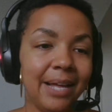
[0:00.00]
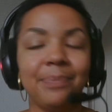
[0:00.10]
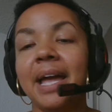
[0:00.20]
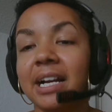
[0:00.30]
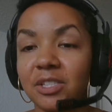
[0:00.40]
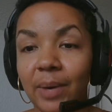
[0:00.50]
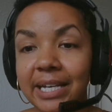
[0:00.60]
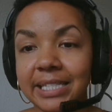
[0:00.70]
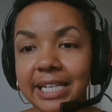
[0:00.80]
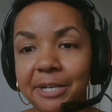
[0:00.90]

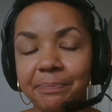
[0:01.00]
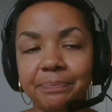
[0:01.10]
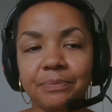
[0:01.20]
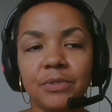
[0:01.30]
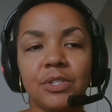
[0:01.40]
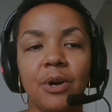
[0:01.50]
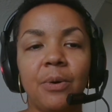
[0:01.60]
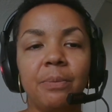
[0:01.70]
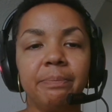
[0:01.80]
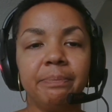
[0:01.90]
XYZ? So
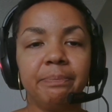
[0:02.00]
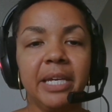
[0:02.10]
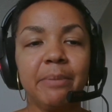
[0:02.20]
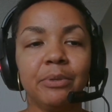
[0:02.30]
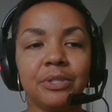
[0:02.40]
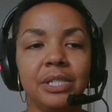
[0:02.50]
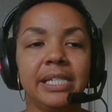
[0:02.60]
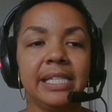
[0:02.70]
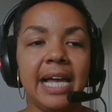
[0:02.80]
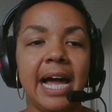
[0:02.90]
being able to
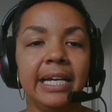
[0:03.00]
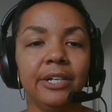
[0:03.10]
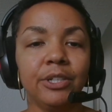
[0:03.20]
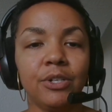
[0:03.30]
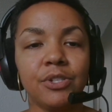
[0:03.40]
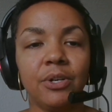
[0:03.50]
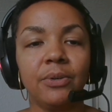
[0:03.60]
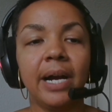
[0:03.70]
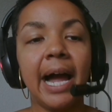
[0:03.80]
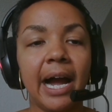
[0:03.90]
see that, and also
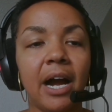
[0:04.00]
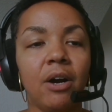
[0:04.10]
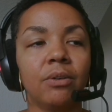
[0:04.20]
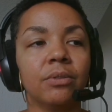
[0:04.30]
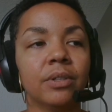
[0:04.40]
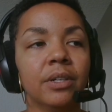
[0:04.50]
how